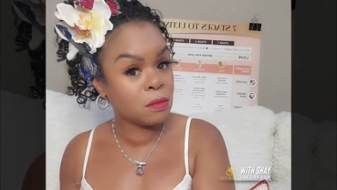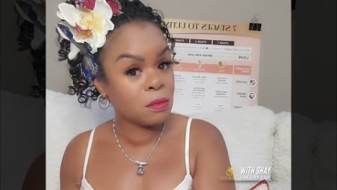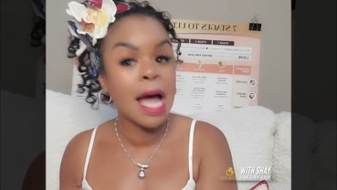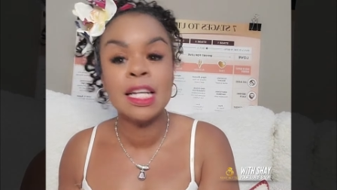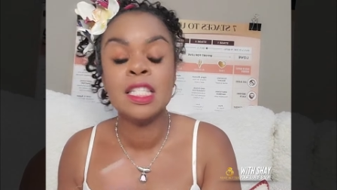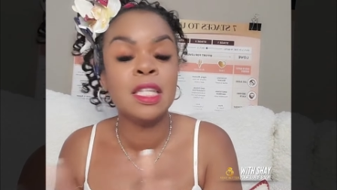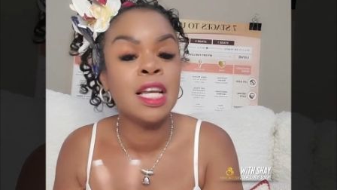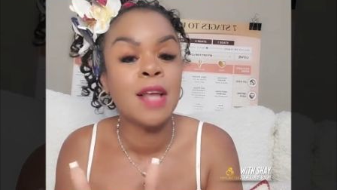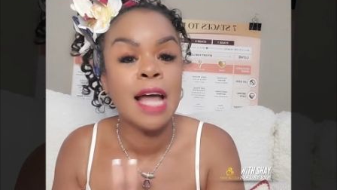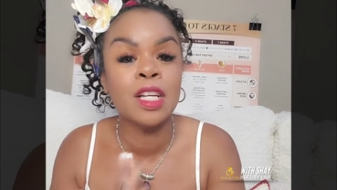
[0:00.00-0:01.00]
I
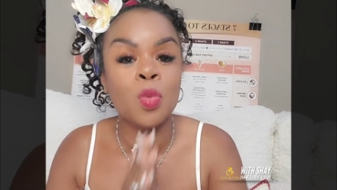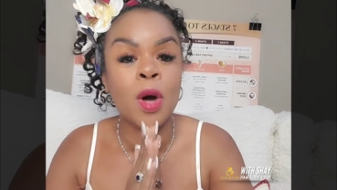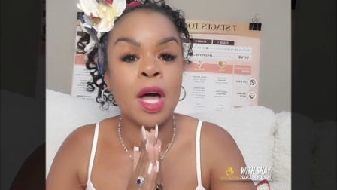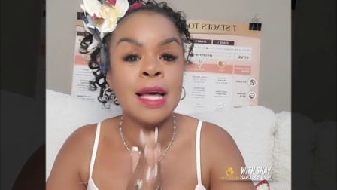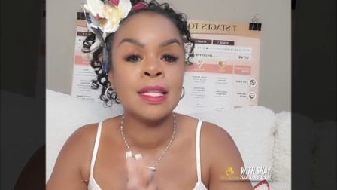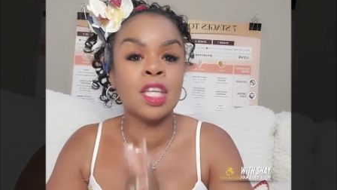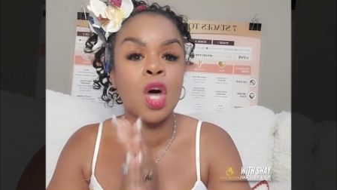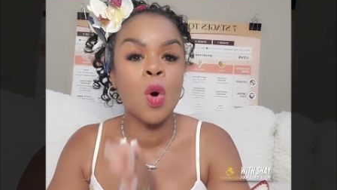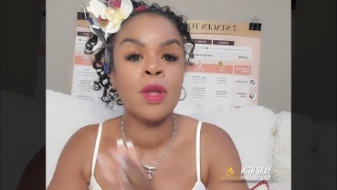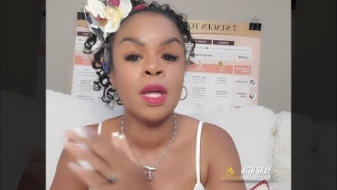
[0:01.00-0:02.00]
just want us to
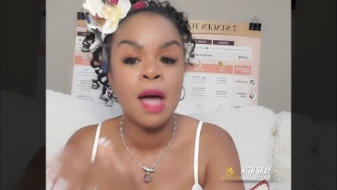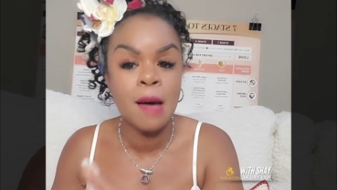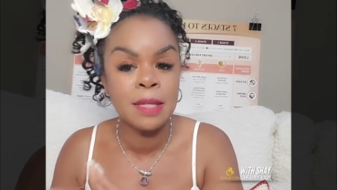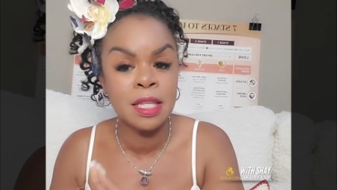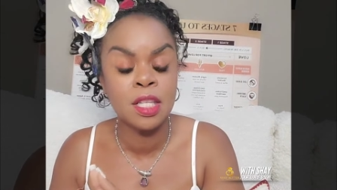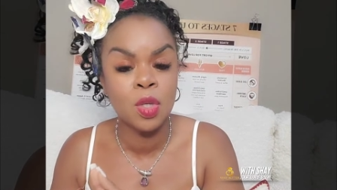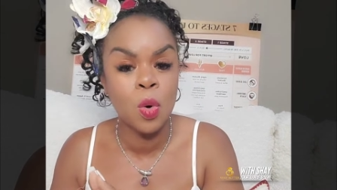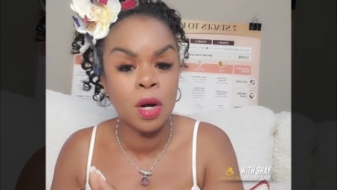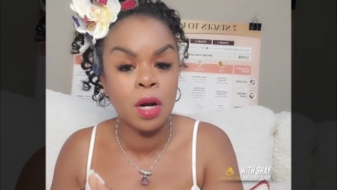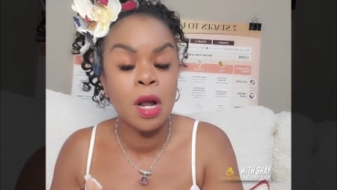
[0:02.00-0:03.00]
go in the common sense
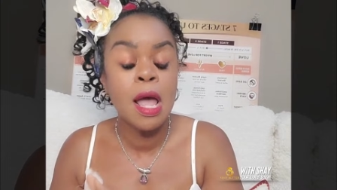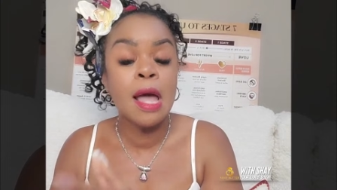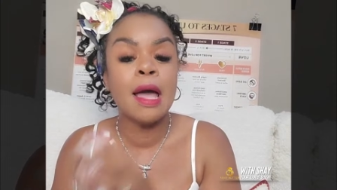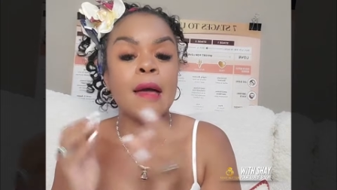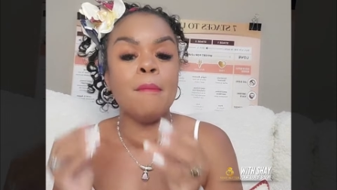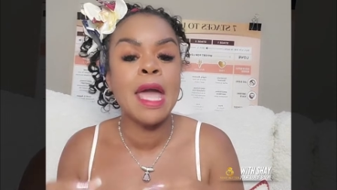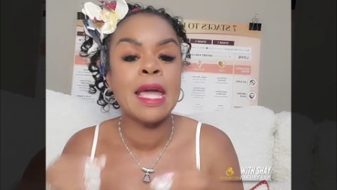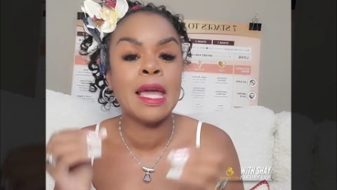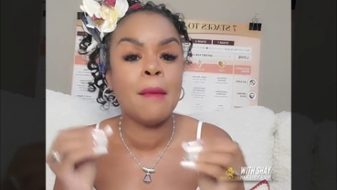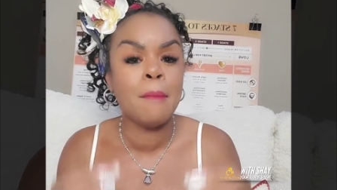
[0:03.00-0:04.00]
corner and
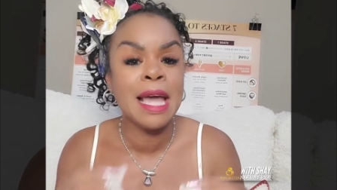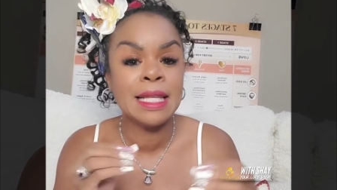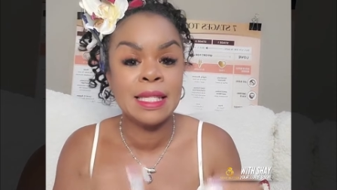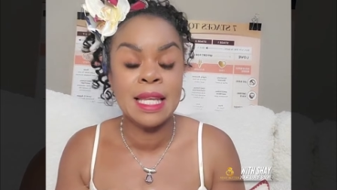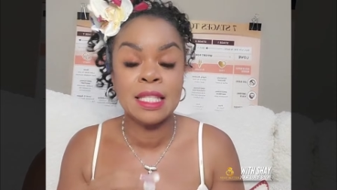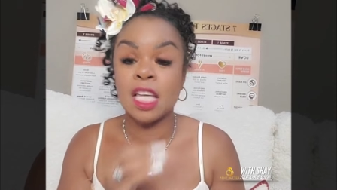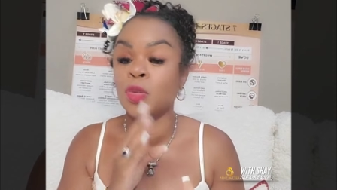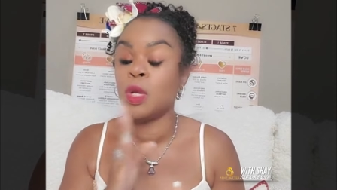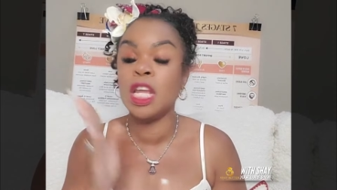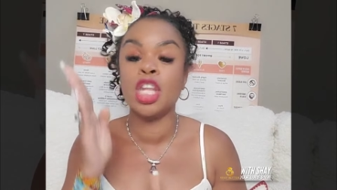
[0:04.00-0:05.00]
make it make sense, because
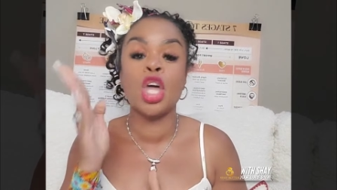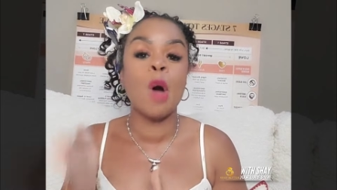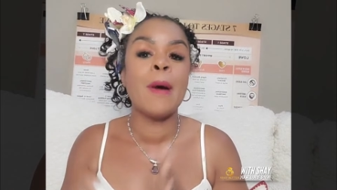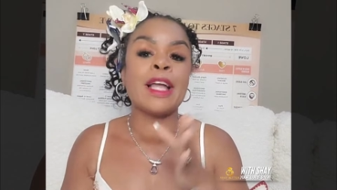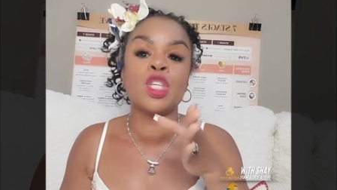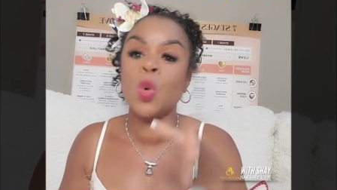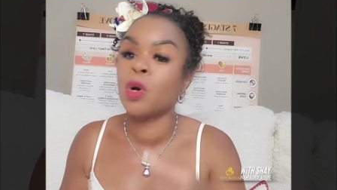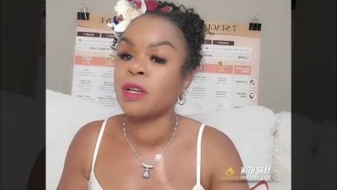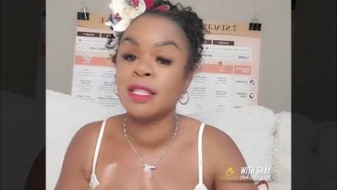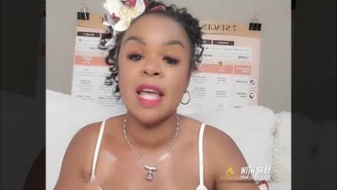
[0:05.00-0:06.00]
we need to go back to
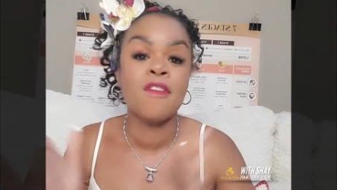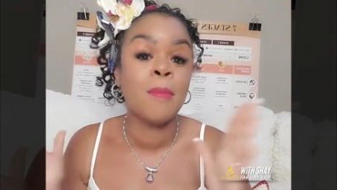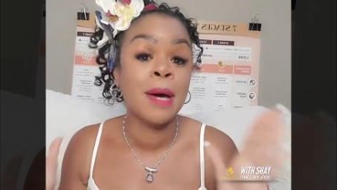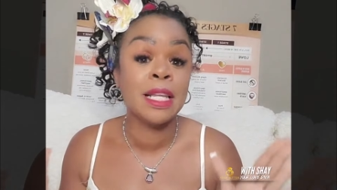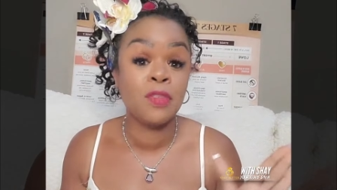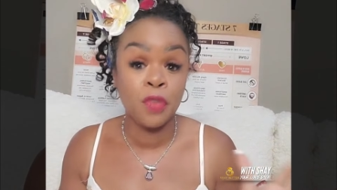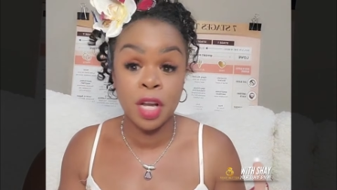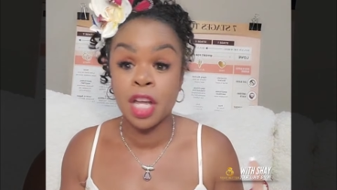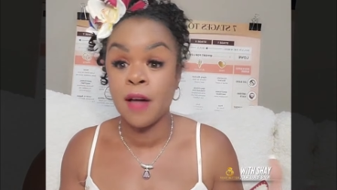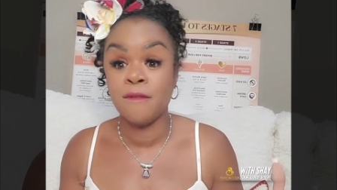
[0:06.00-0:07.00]
order, because everybody's
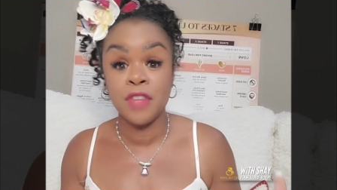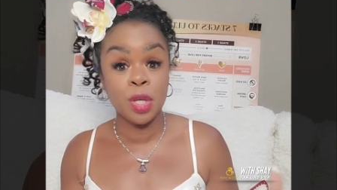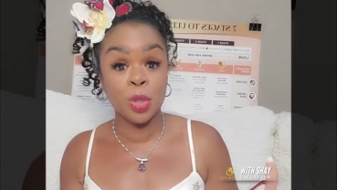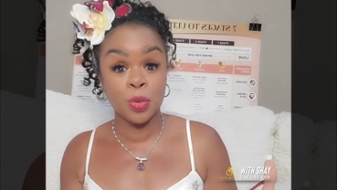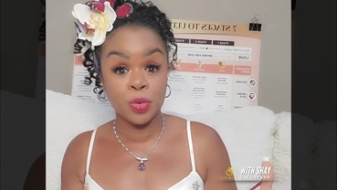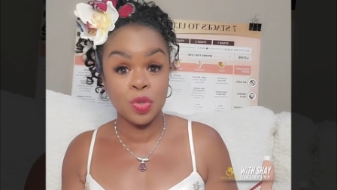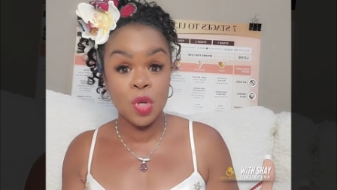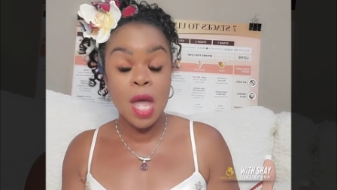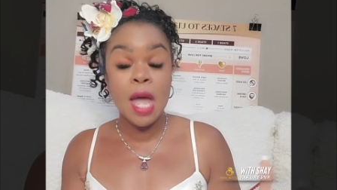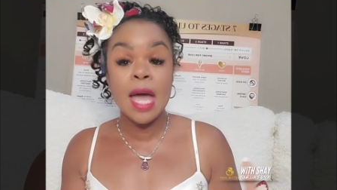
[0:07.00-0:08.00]
freaking
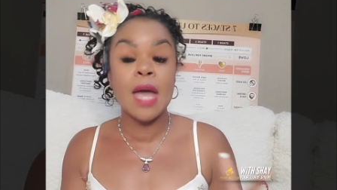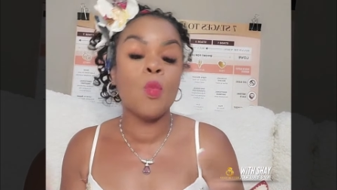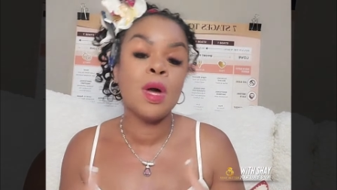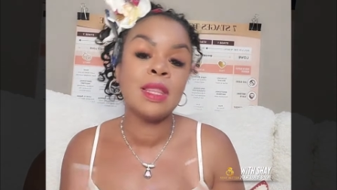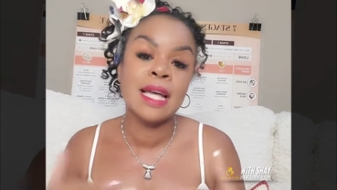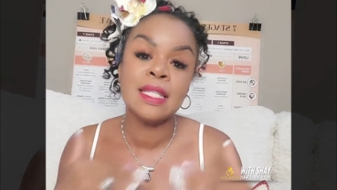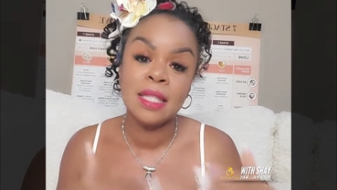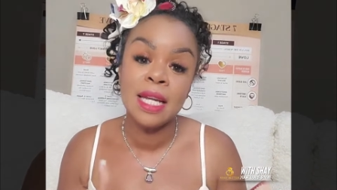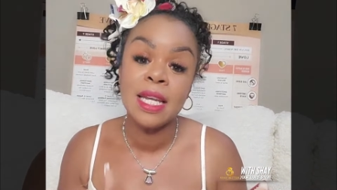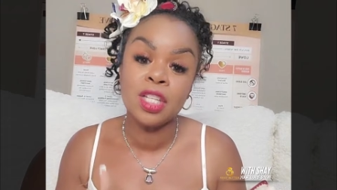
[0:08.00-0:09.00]
confused. And what that's
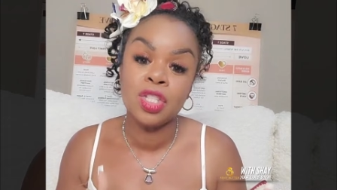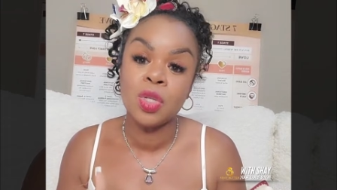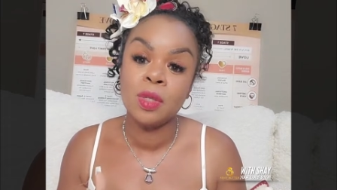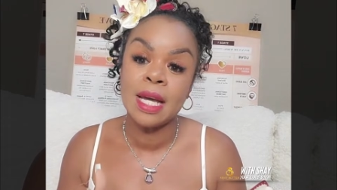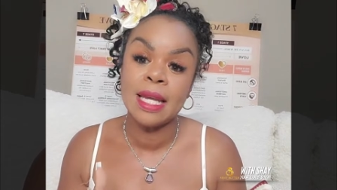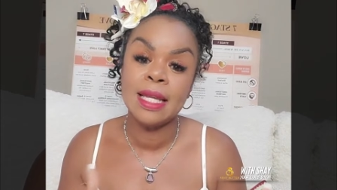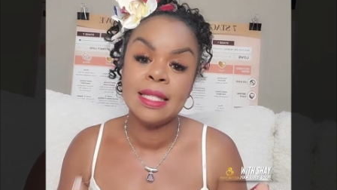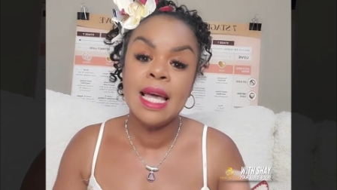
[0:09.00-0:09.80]
leading to, ladies,